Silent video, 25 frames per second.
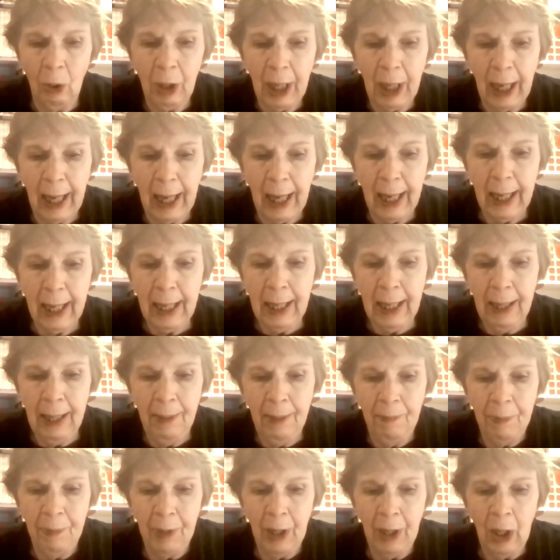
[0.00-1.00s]
Okay,
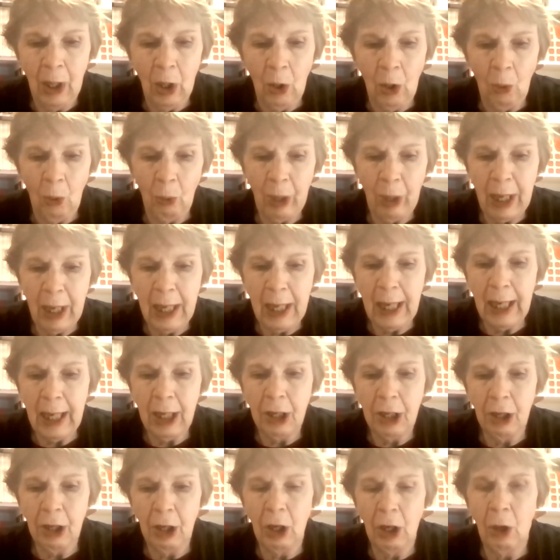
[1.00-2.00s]
we
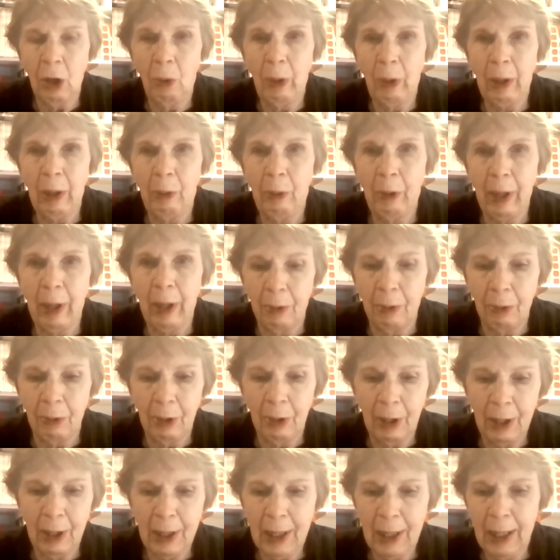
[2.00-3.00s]
need to know what went
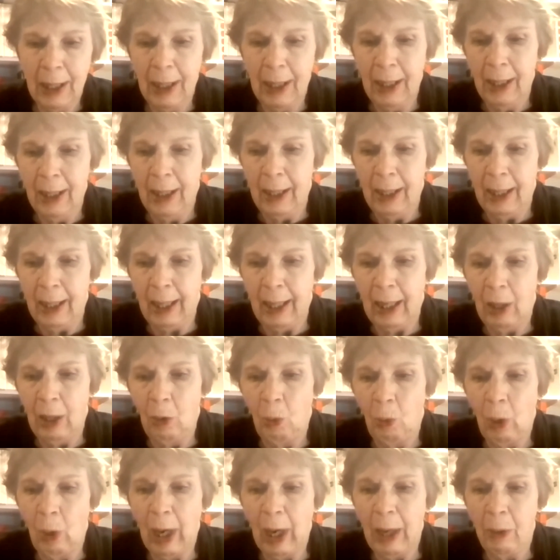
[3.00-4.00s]
wrong and
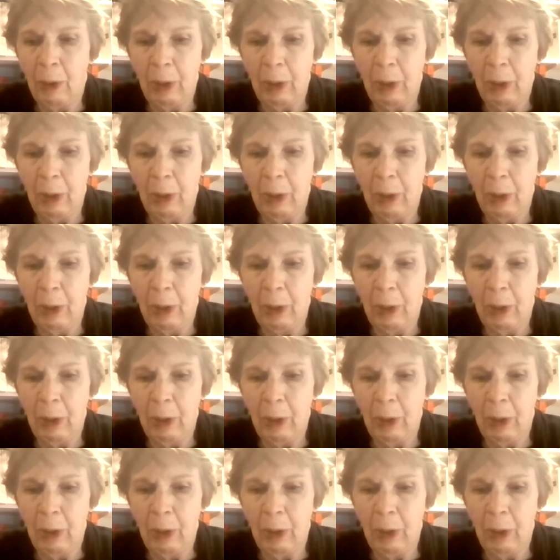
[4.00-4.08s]
why